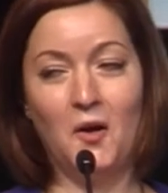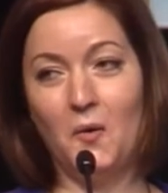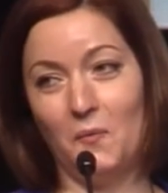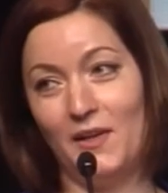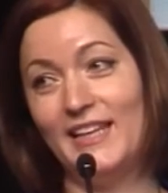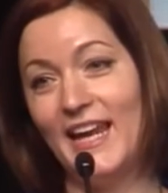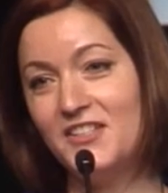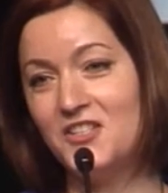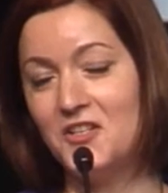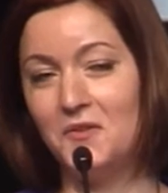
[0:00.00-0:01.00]

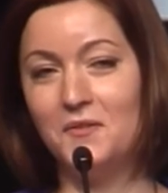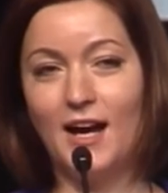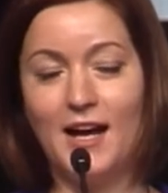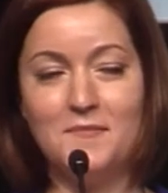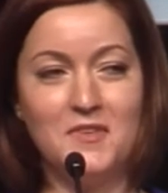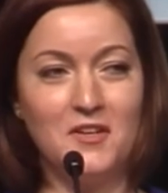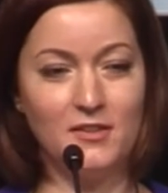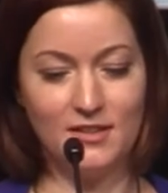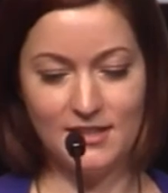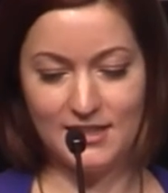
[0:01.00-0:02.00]
relate to,
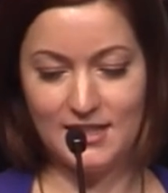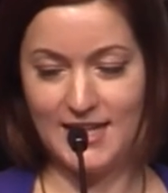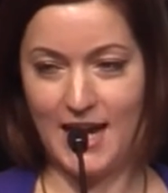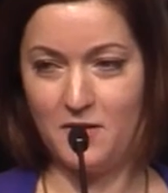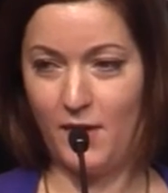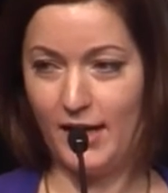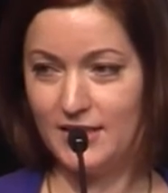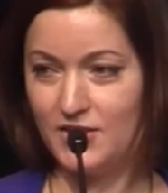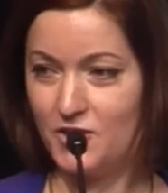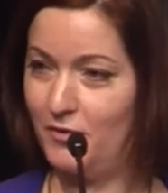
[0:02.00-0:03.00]
listening to Dan
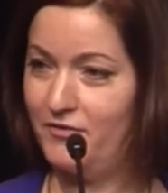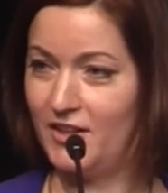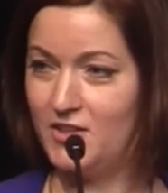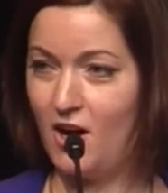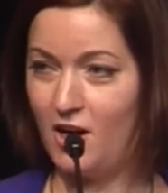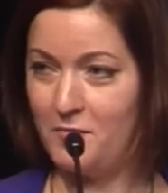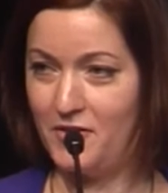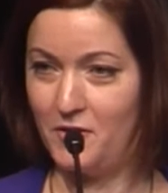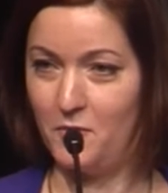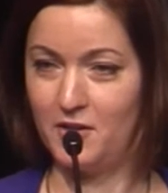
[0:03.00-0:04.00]
Raza's terrific talk
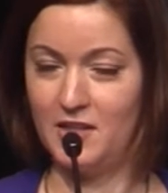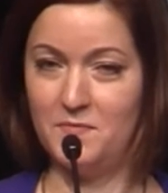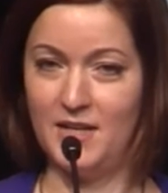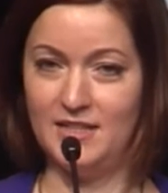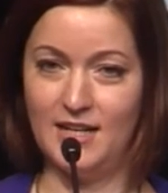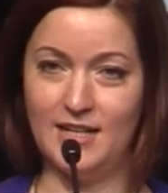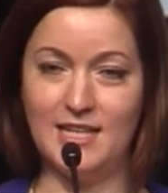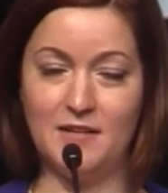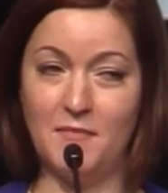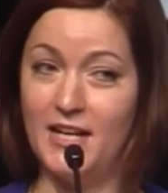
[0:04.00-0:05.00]
about the work that's being done at
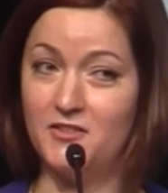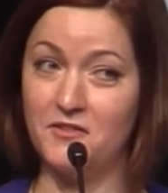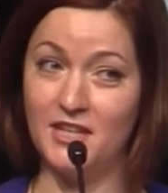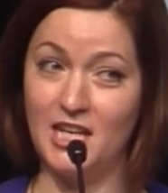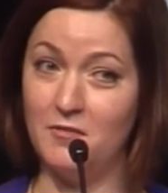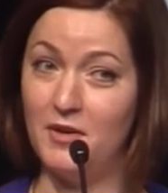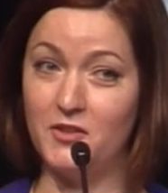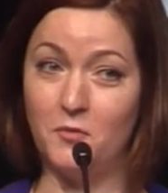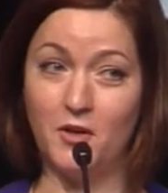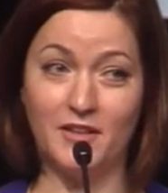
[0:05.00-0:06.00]
St. Mike's, or thinking about
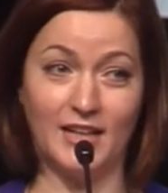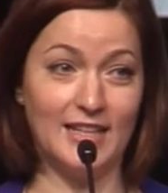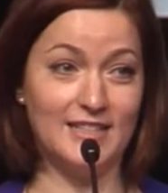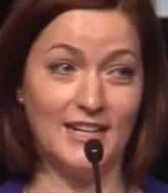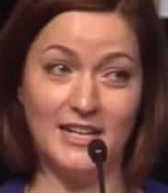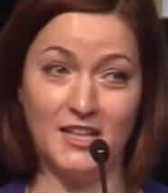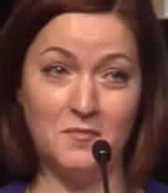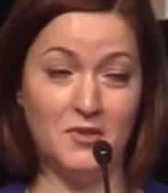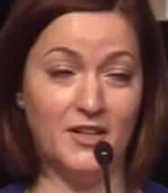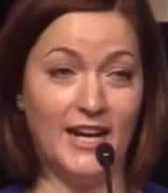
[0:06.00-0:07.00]
the work that gets done in
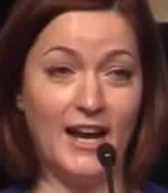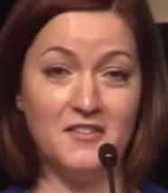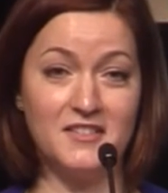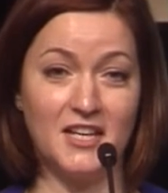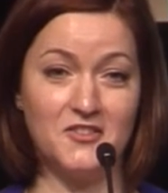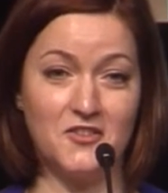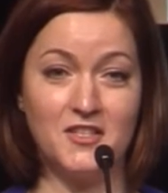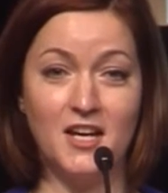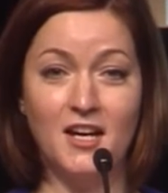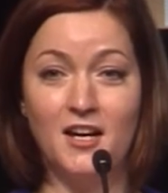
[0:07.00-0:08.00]
community health
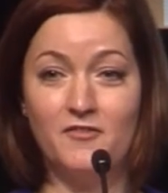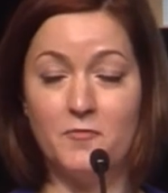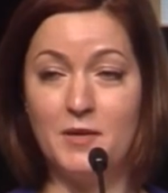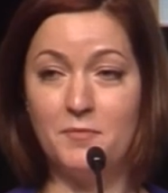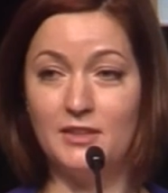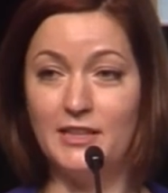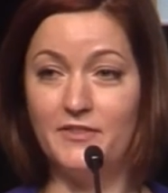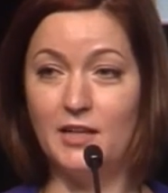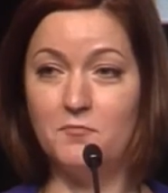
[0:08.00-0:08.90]
centers for people living in